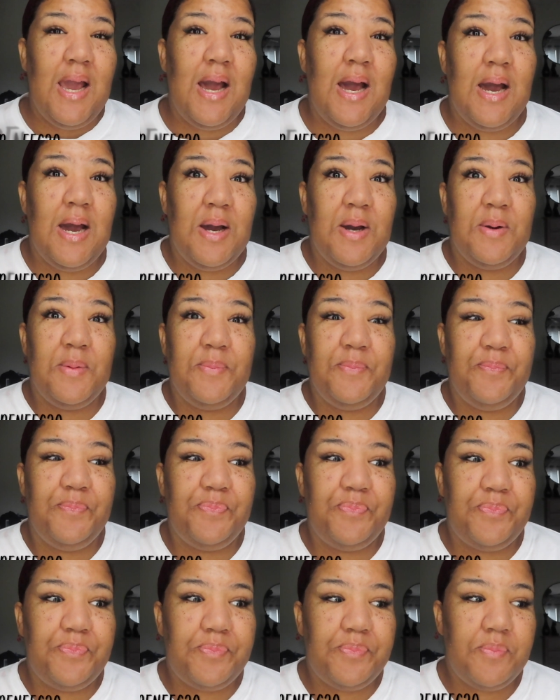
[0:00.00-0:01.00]
um
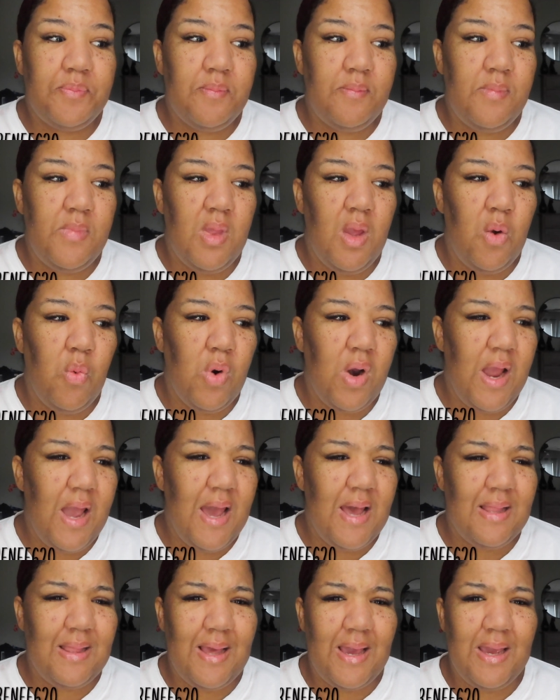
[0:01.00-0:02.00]
we're
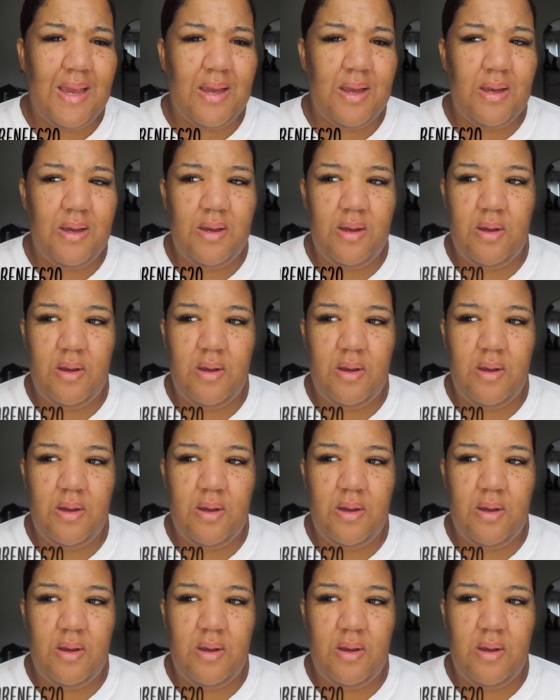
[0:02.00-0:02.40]
at like